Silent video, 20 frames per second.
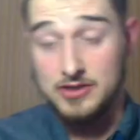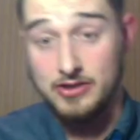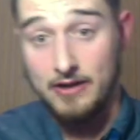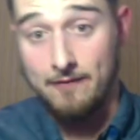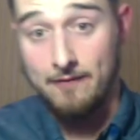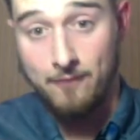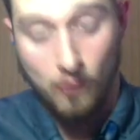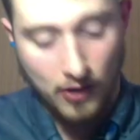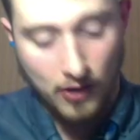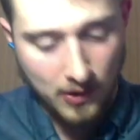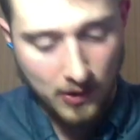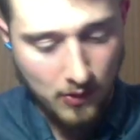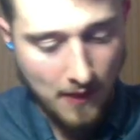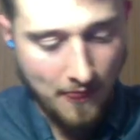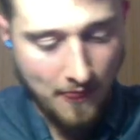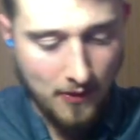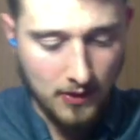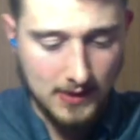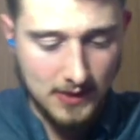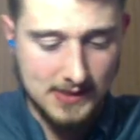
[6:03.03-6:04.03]
at
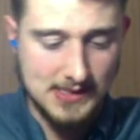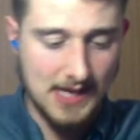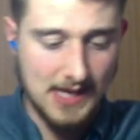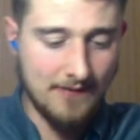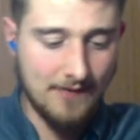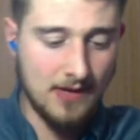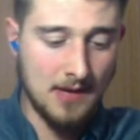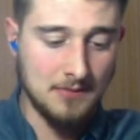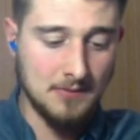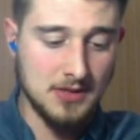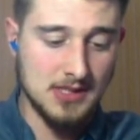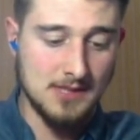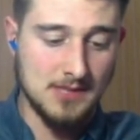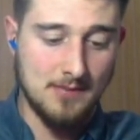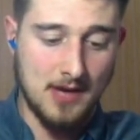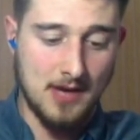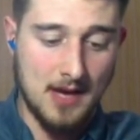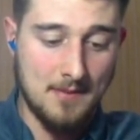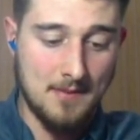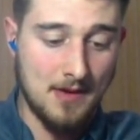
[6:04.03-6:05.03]
41-37. I'm just
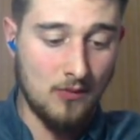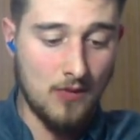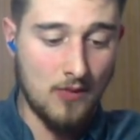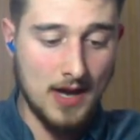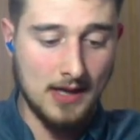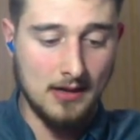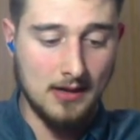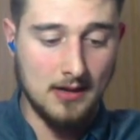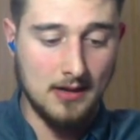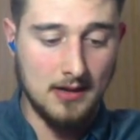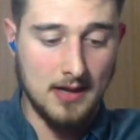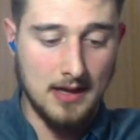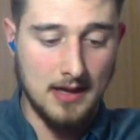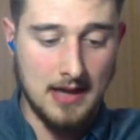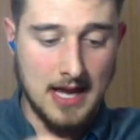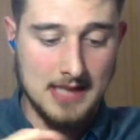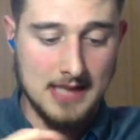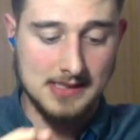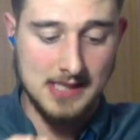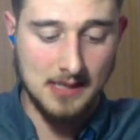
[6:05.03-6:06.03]
about at my record.
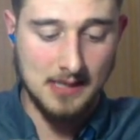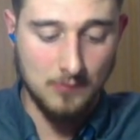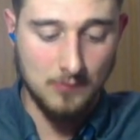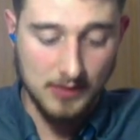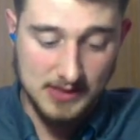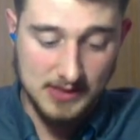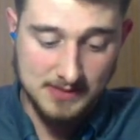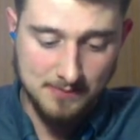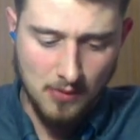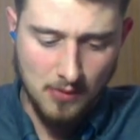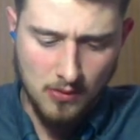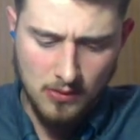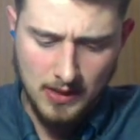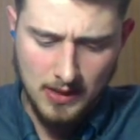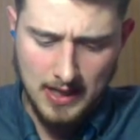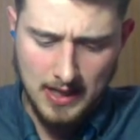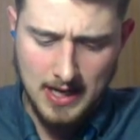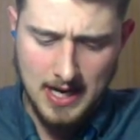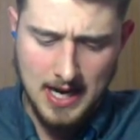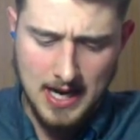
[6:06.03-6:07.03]
Last time we talked,
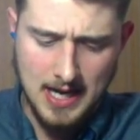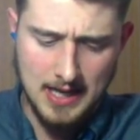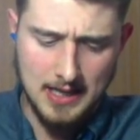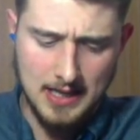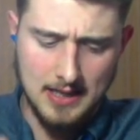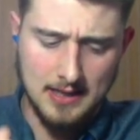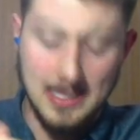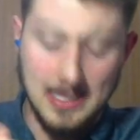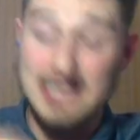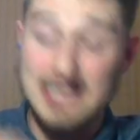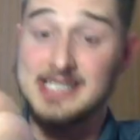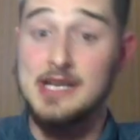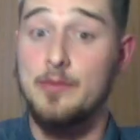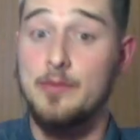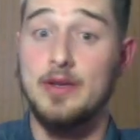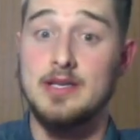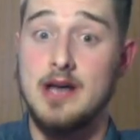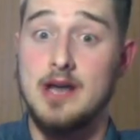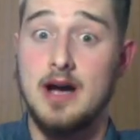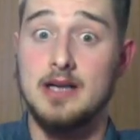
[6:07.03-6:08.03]
I
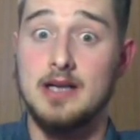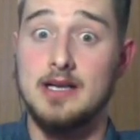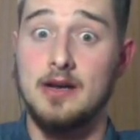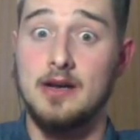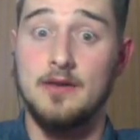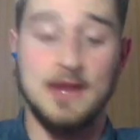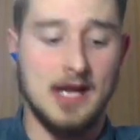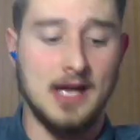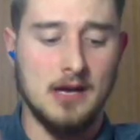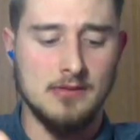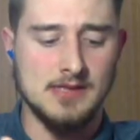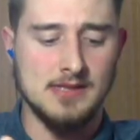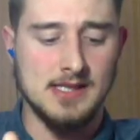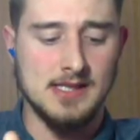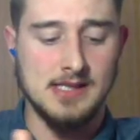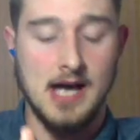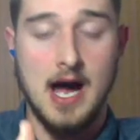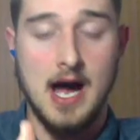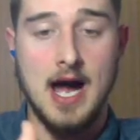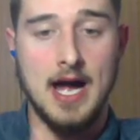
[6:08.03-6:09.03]
don't think I was as
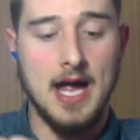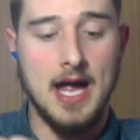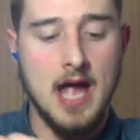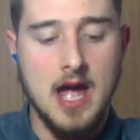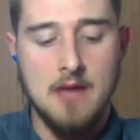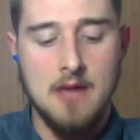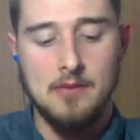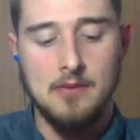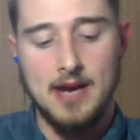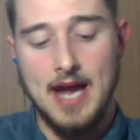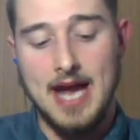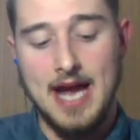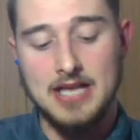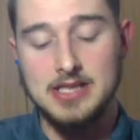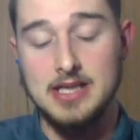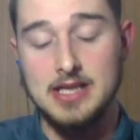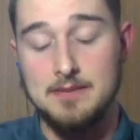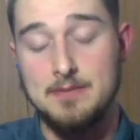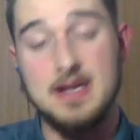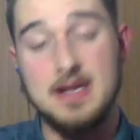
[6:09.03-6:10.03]
high, but I
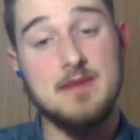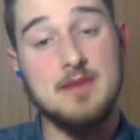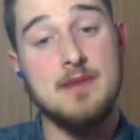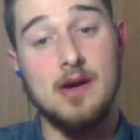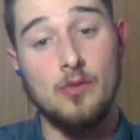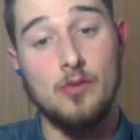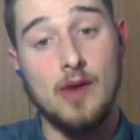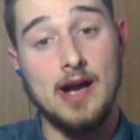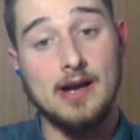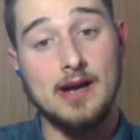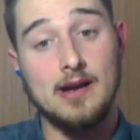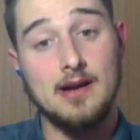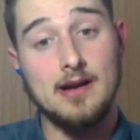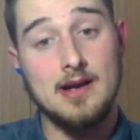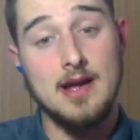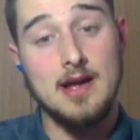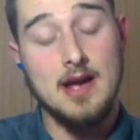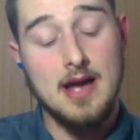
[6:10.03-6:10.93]
actually beat my record.